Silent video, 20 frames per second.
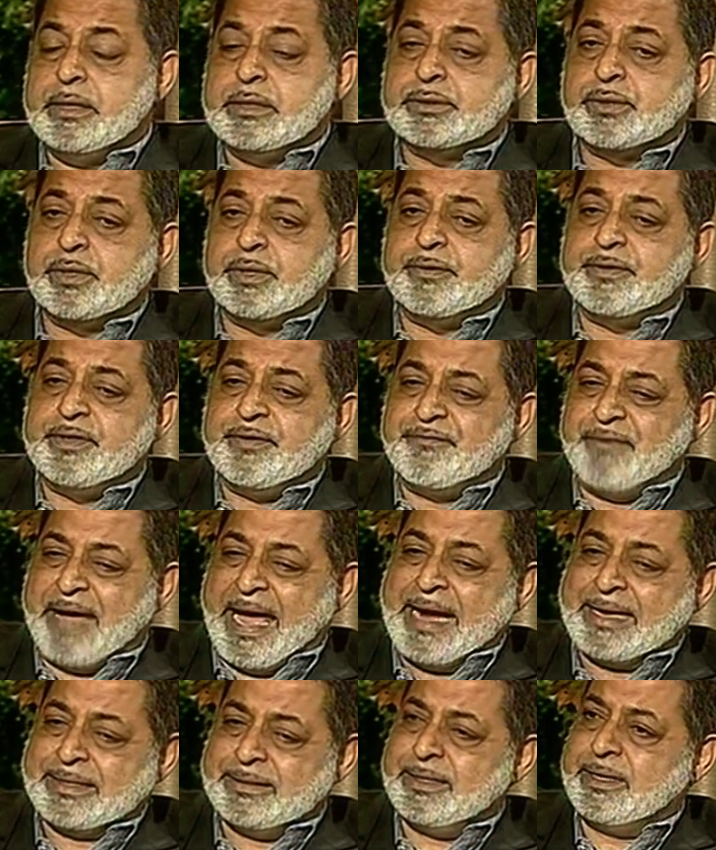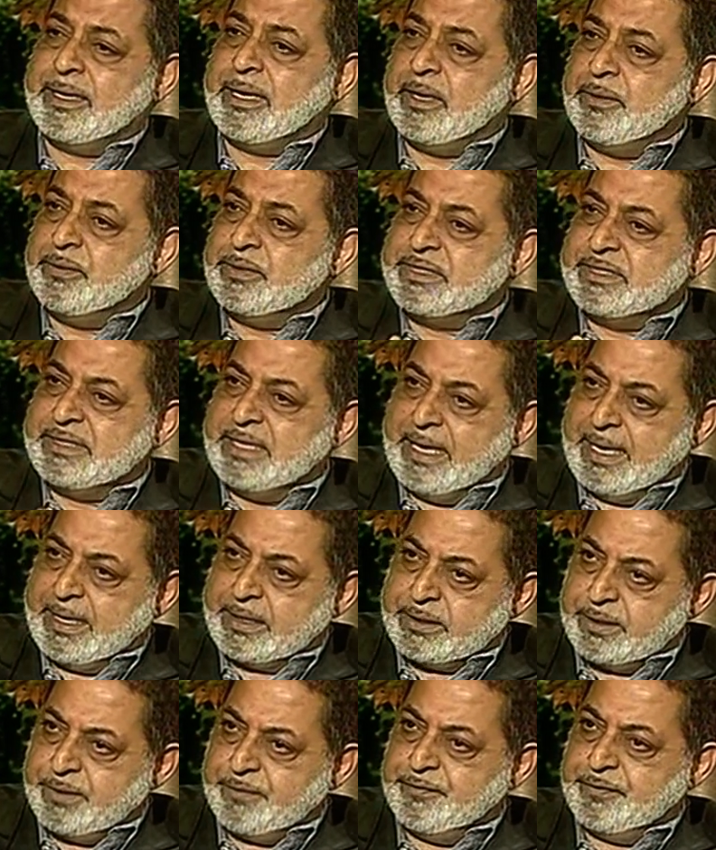so, the, the fact that I was
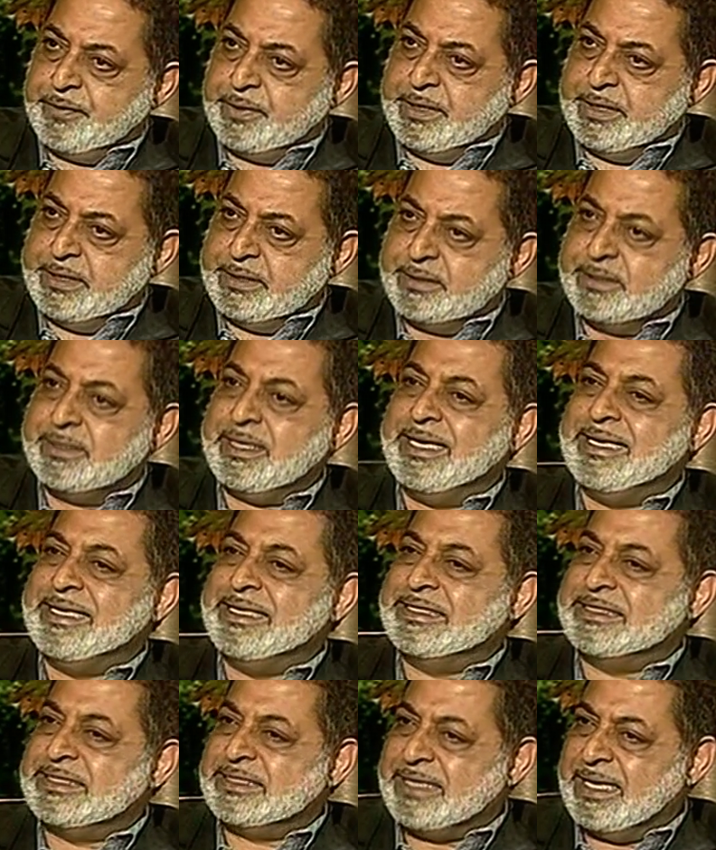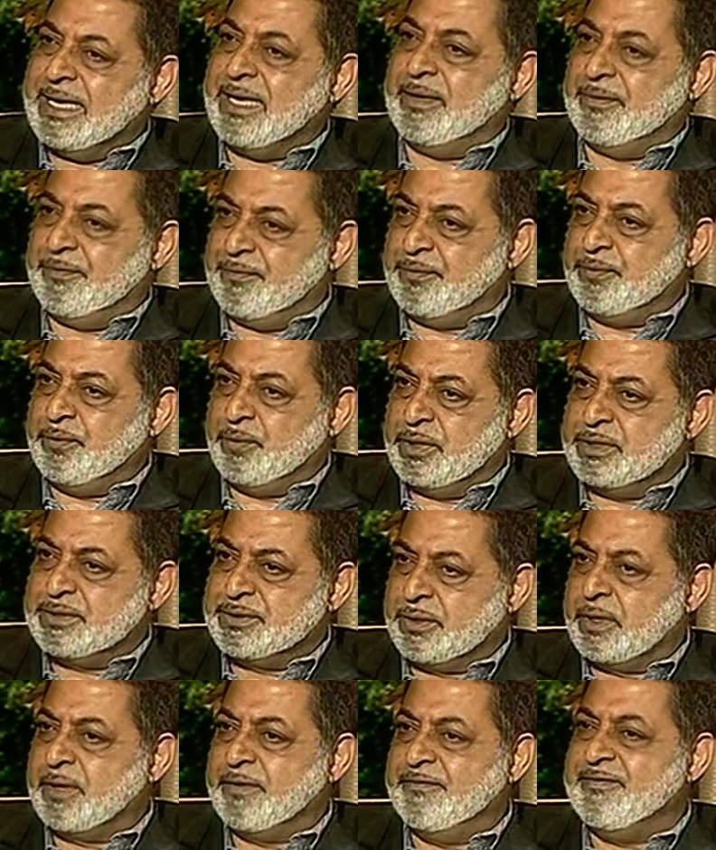selected for this in itself was
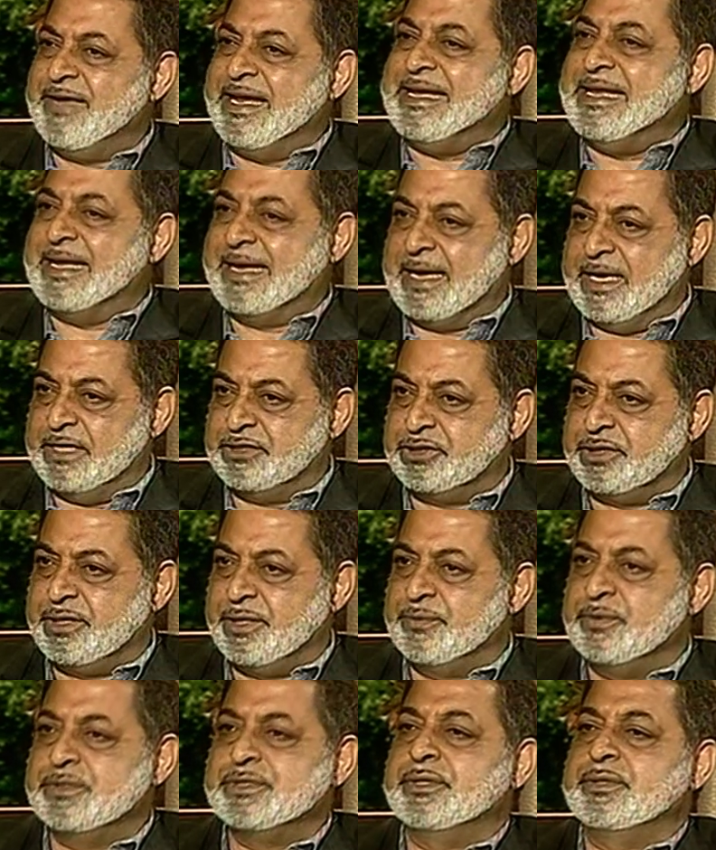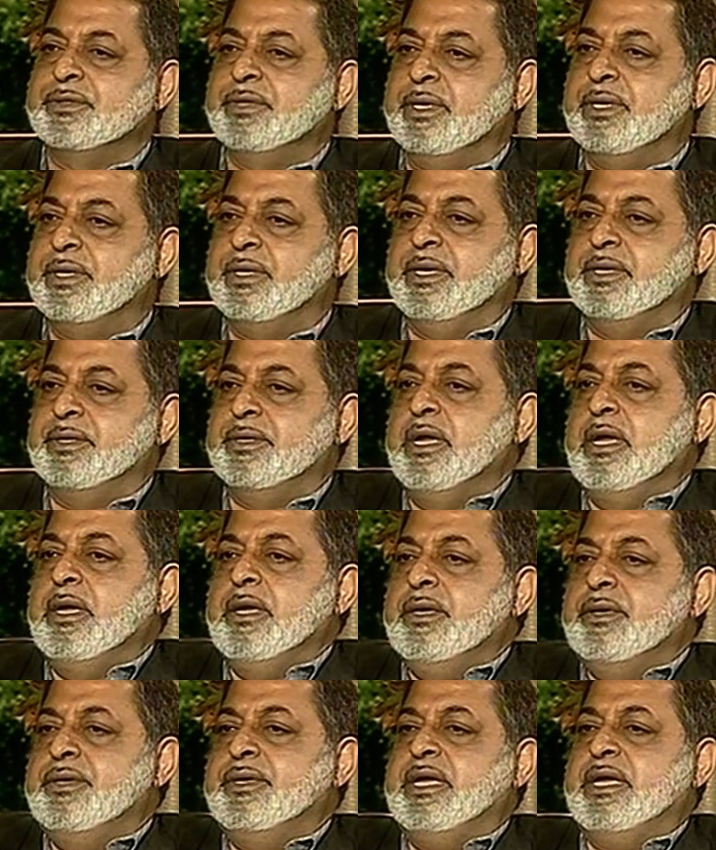sort of vindication. It, was an, it, it
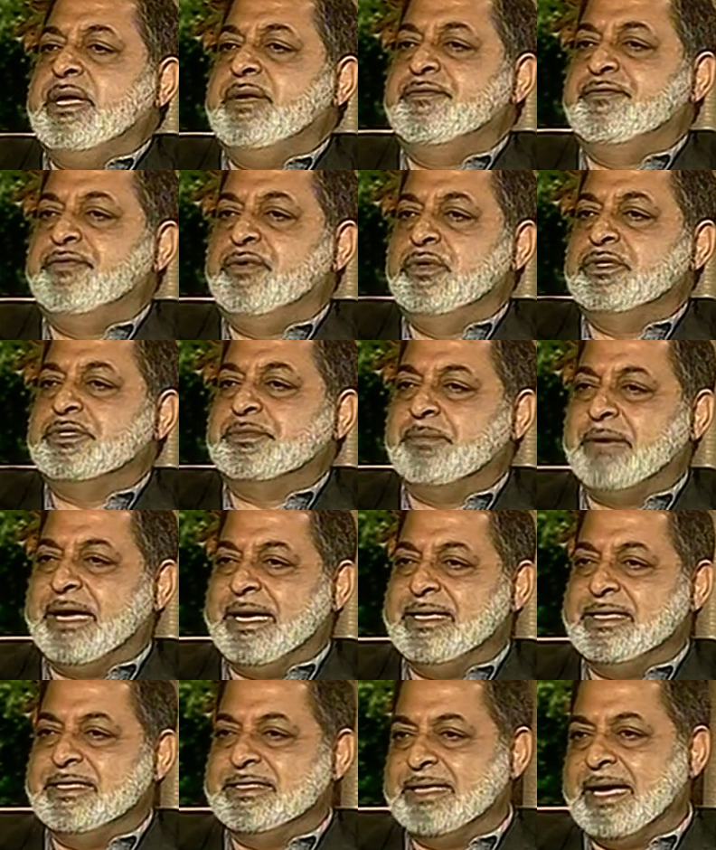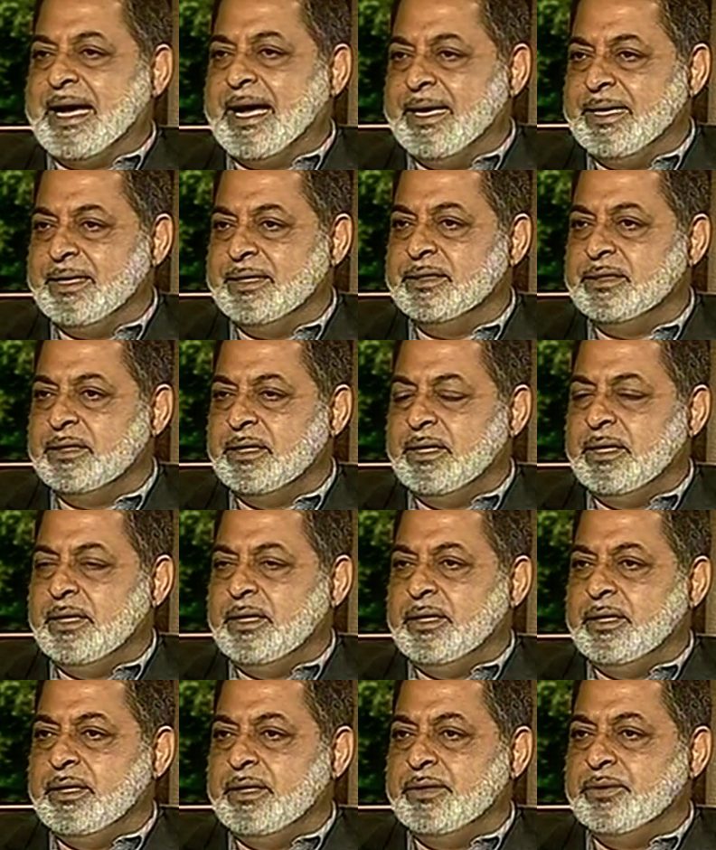reinforced my desire
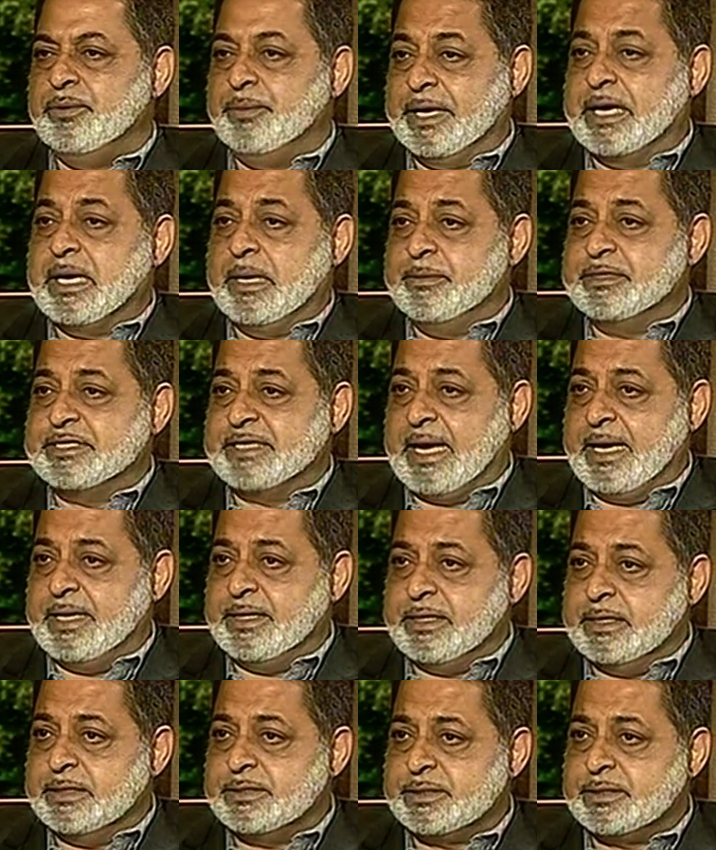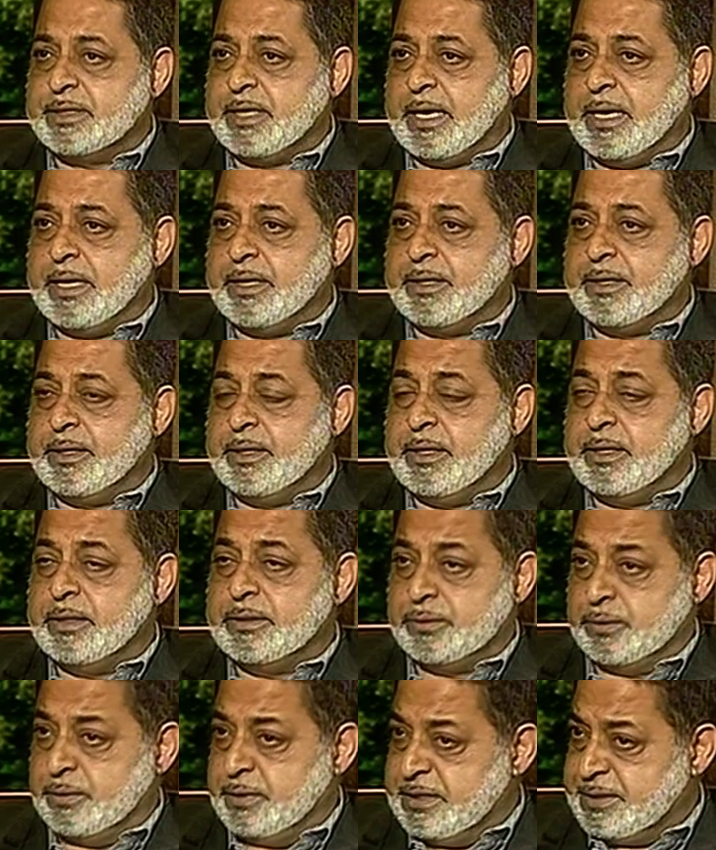to become a scientist. And uh,
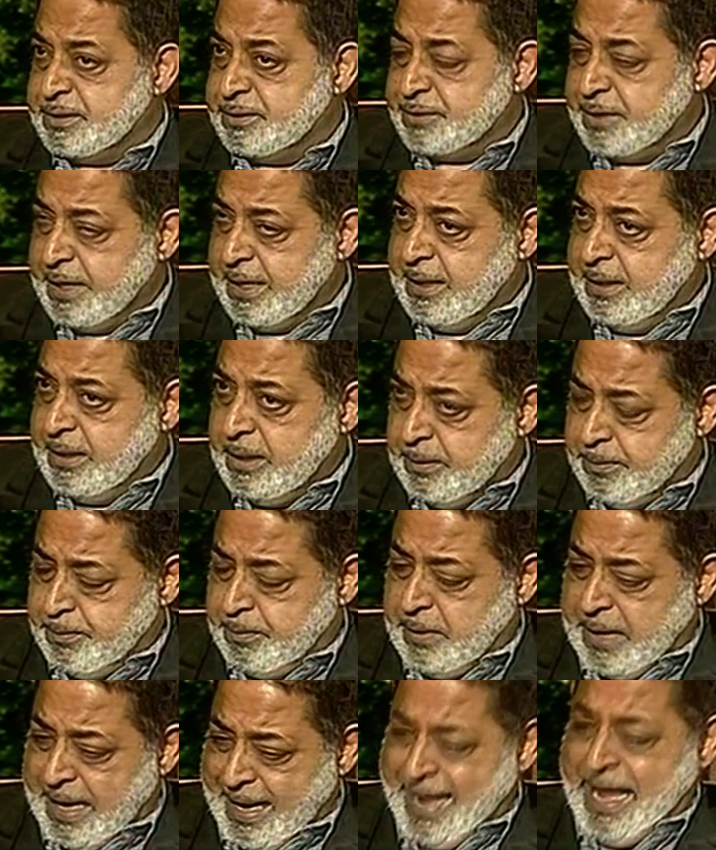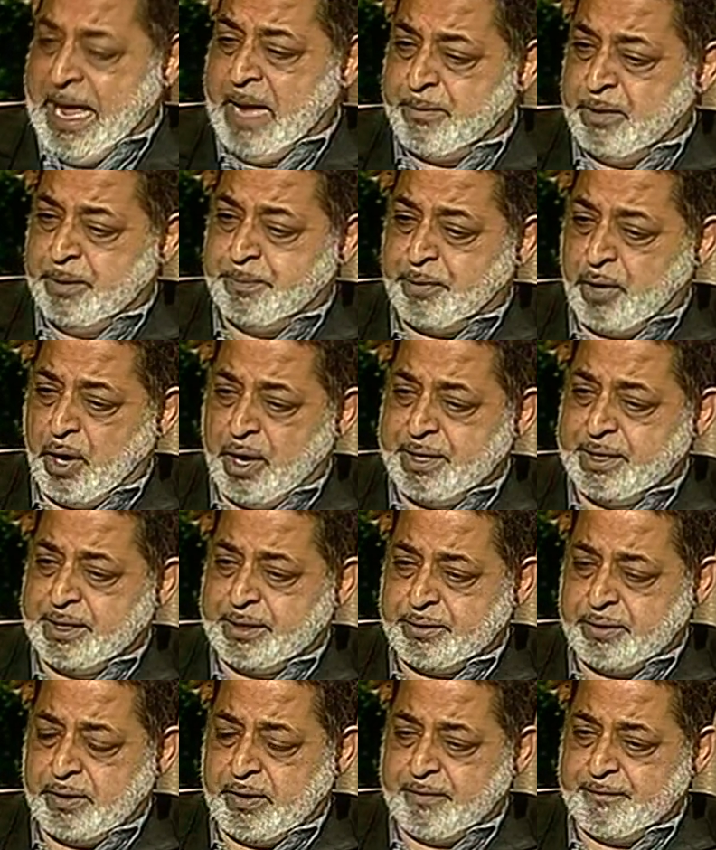so, this is really a, I am a
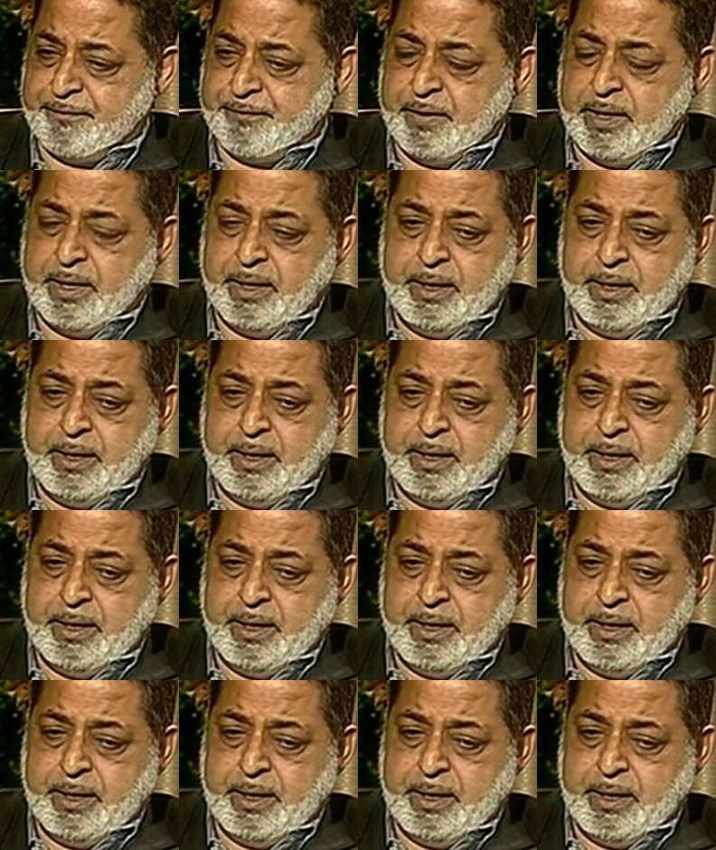product of